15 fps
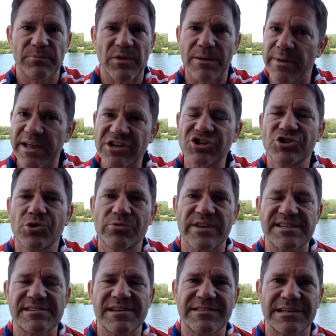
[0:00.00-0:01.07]
and make sure
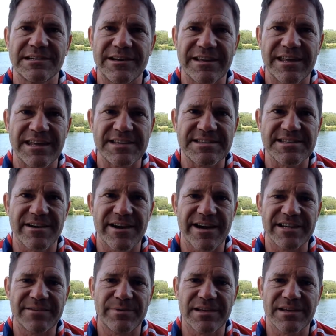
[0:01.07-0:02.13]
there's nothing lurking
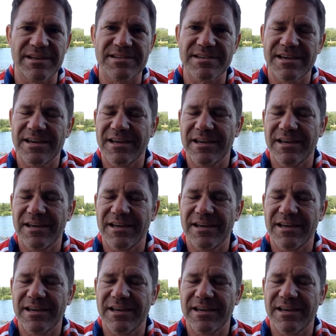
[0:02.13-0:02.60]
inside, because,